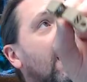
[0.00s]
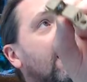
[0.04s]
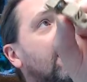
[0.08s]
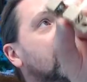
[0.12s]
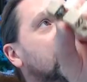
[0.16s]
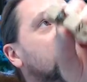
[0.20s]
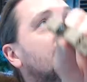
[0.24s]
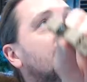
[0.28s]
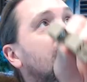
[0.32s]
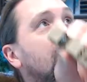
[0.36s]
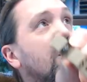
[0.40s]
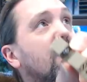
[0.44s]
and
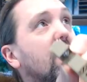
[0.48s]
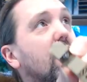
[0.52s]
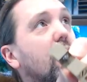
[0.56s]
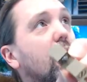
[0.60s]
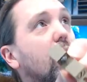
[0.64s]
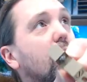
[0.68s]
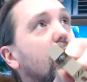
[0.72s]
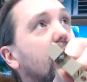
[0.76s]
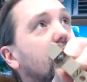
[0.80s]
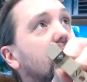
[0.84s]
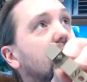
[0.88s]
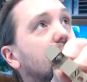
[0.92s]
this
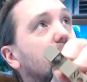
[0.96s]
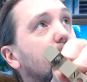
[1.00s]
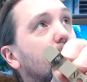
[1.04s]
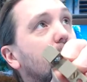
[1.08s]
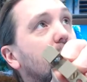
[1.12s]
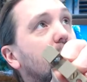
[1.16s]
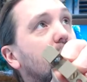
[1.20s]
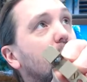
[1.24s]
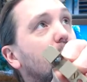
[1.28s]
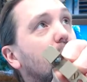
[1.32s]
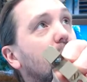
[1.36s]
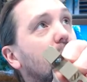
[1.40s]
video is to
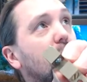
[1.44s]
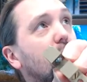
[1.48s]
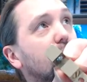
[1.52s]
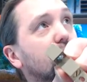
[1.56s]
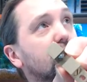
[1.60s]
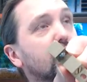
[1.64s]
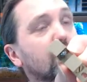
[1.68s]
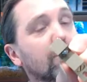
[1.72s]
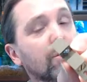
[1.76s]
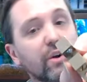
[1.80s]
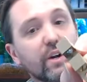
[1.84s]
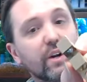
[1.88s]
bring you a
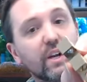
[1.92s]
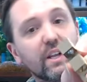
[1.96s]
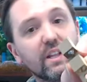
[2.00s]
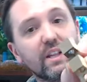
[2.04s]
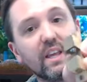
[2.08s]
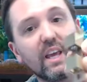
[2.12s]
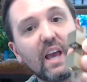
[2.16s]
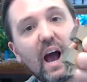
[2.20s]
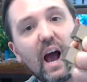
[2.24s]
closer look at the